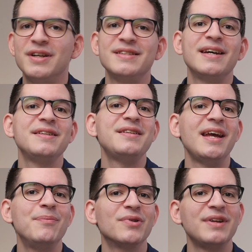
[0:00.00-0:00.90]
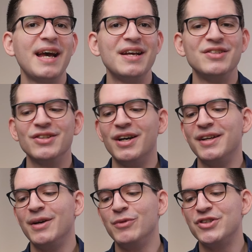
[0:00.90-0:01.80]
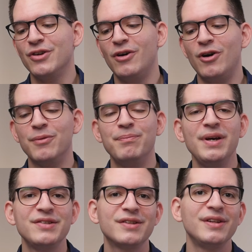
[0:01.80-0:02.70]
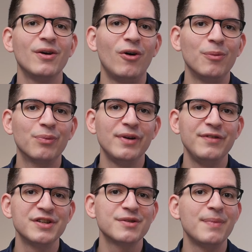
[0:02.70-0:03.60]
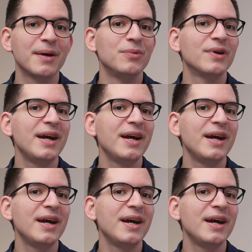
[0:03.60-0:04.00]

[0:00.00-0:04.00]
is that tapered edge that we saw on basically all previous MacBook